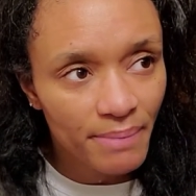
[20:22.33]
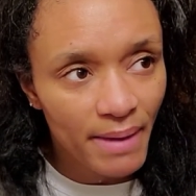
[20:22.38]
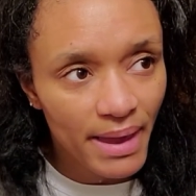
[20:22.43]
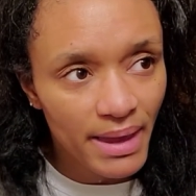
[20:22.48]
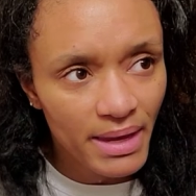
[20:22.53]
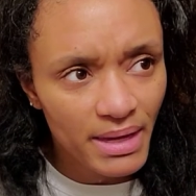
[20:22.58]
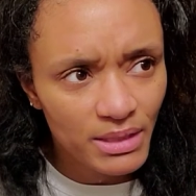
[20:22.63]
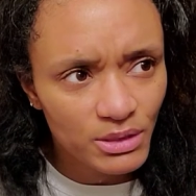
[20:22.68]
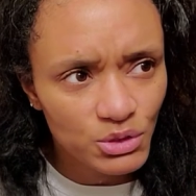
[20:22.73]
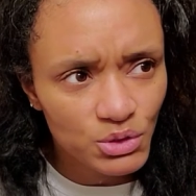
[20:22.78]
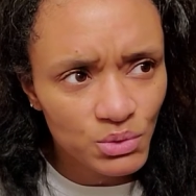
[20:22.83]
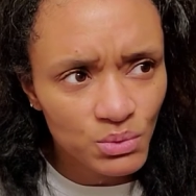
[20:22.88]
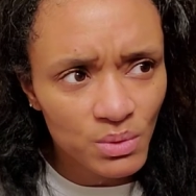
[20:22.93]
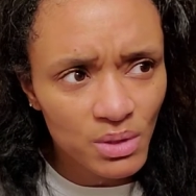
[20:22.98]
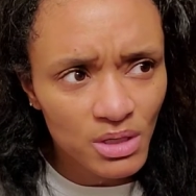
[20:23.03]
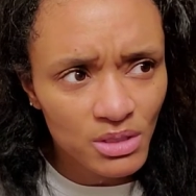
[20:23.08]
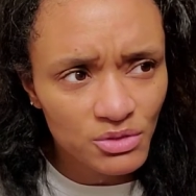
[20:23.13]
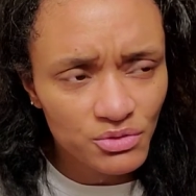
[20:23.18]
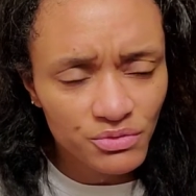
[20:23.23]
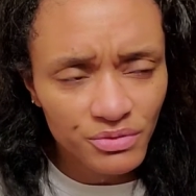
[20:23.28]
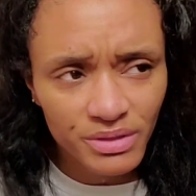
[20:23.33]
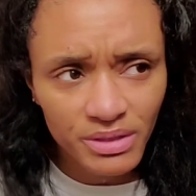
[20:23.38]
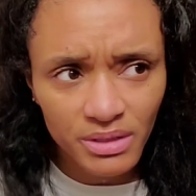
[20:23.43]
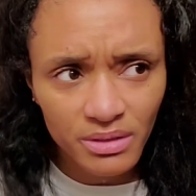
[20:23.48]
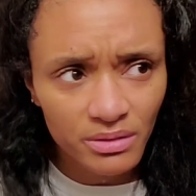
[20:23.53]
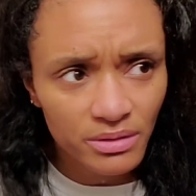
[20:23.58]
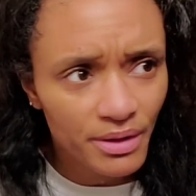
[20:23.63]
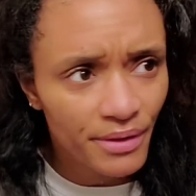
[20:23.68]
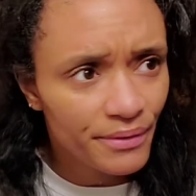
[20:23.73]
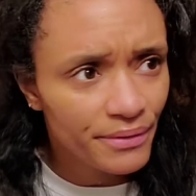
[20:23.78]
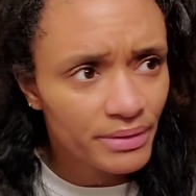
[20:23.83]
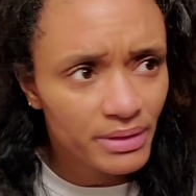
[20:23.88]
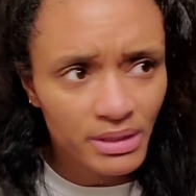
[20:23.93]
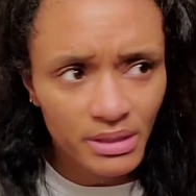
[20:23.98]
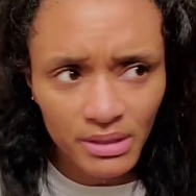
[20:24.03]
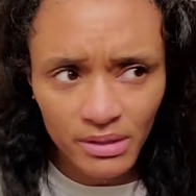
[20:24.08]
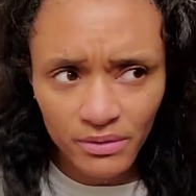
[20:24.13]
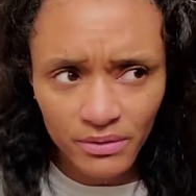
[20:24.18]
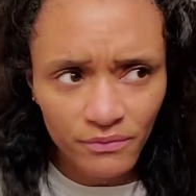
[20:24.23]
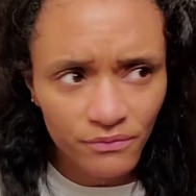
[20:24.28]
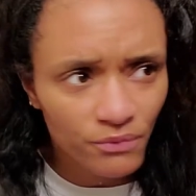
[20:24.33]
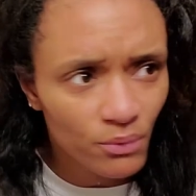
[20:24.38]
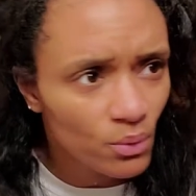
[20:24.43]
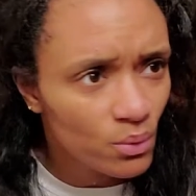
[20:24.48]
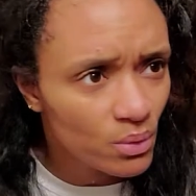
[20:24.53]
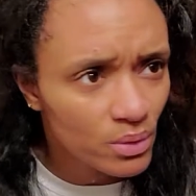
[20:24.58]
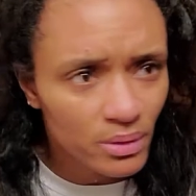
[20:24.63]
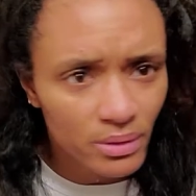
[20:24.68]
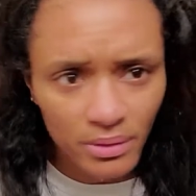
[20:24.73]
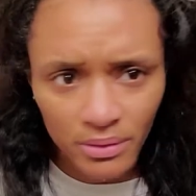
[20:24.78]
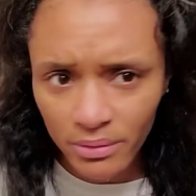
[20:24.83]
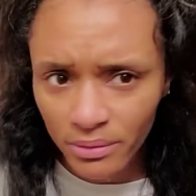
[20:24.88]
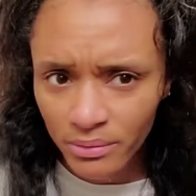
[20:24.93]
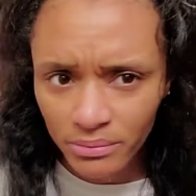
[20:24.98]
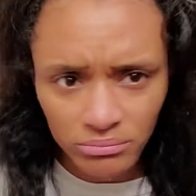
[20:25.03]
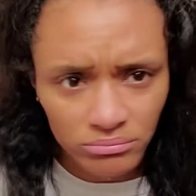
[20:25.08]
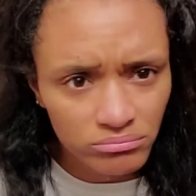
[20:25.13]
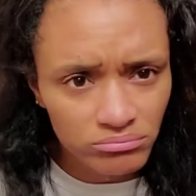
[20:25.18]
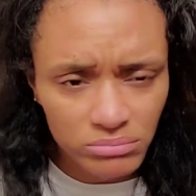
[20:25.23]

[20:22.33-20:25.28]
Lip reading: paid $234